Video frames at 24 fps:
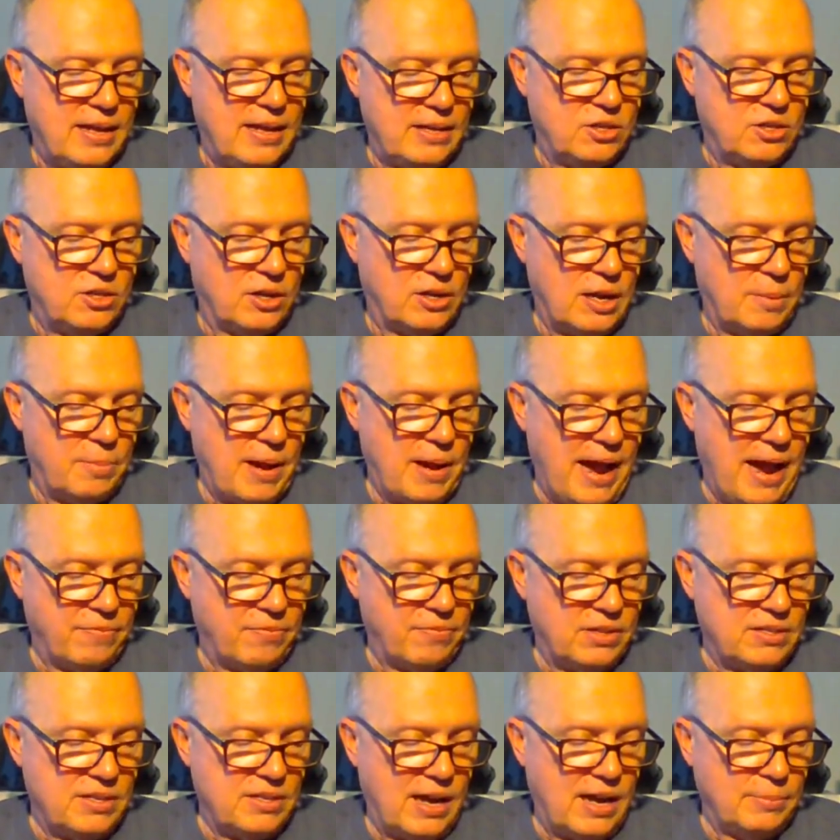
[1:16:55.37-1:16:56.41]
They took up
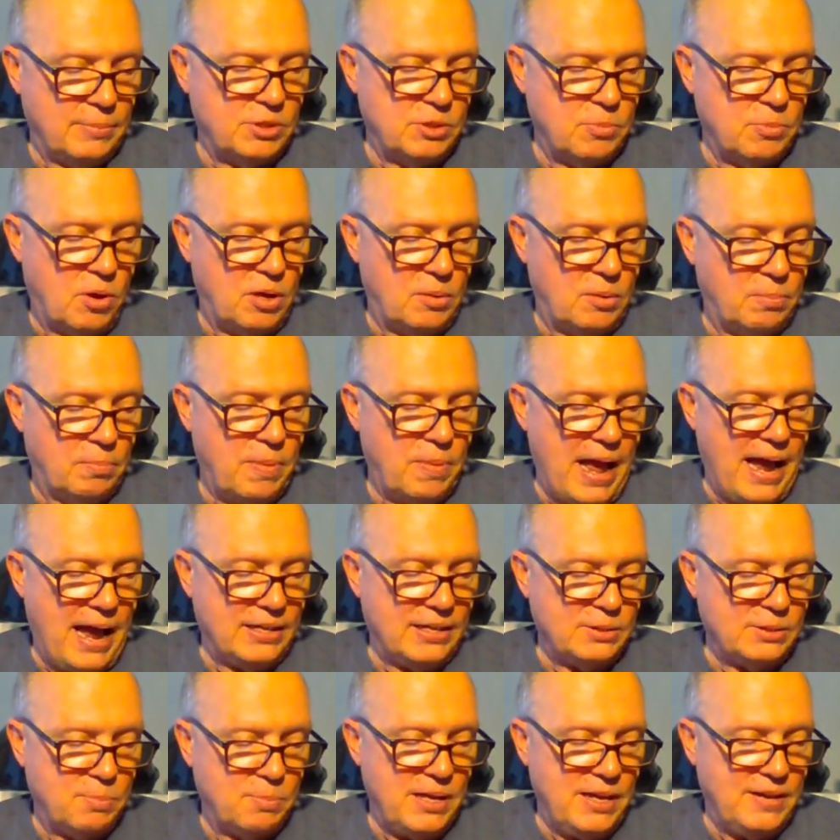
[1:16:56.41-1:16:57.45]
half the time, small
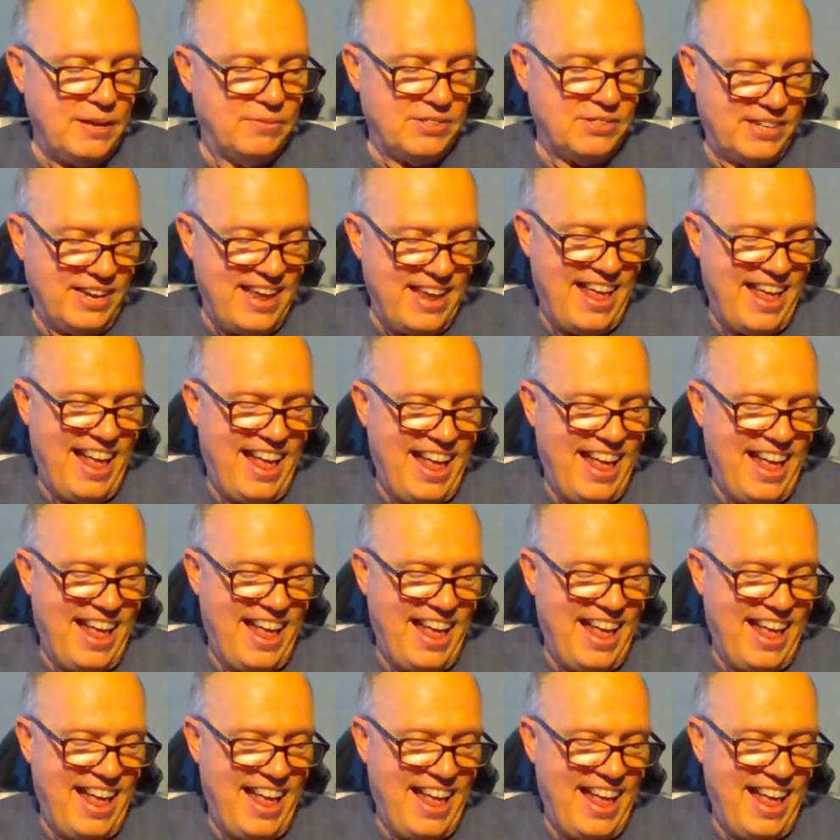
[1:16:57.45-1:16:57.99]
ass beeves.